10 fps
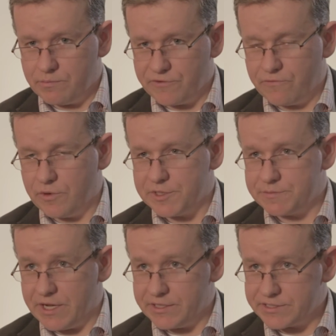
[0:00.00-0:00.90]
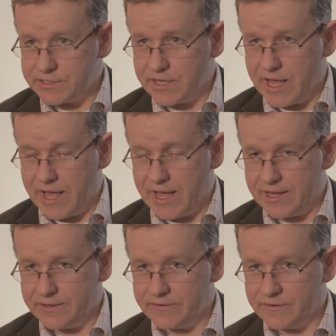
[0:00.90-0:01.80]
performance-based
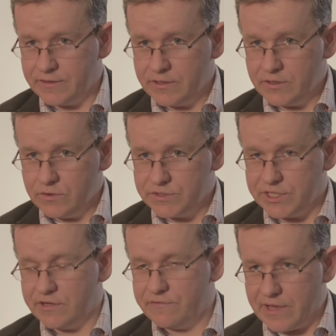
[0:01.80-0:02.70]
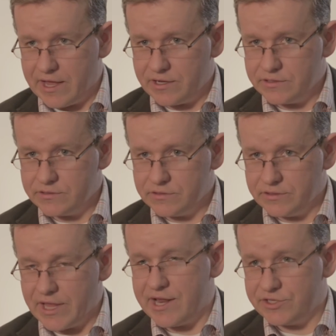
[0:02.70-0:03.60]
and to give that
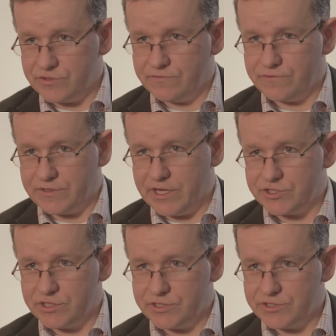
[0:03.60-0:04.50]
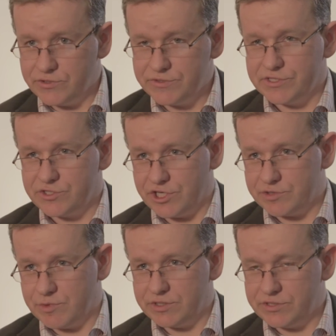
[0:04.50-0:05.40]
latitude for the engineer to use his
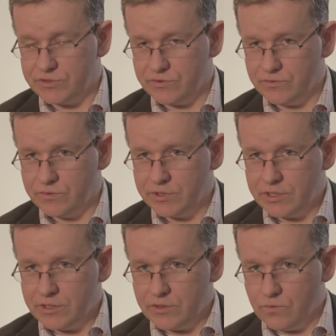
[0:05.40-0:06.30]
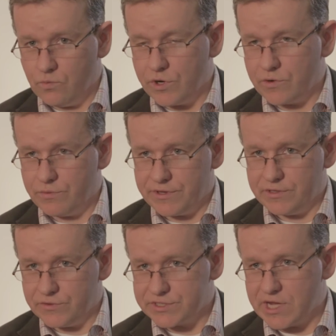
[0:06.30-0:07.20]
judgment to work
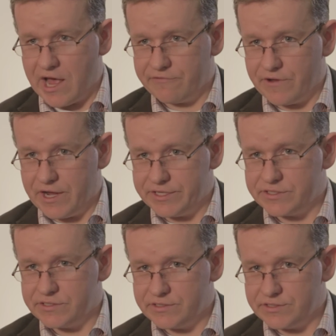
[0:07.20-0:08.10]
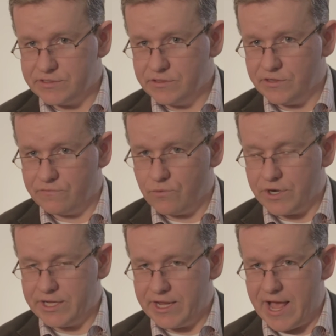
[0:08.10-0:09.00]
within those confines of
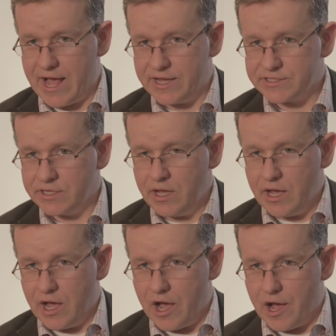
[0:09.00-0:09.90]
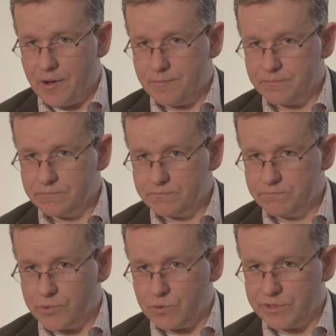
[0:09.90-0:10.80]
what he has. Um,
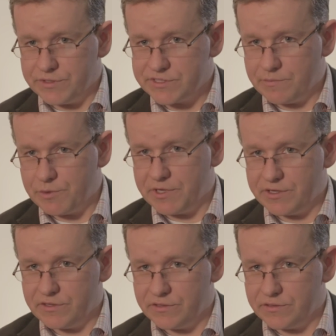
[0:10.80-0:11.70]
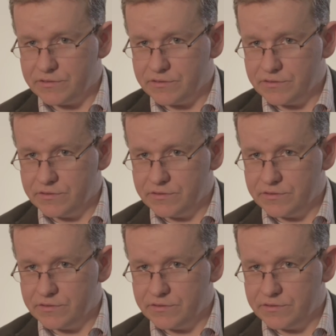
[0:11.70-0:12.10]
but we supplemented the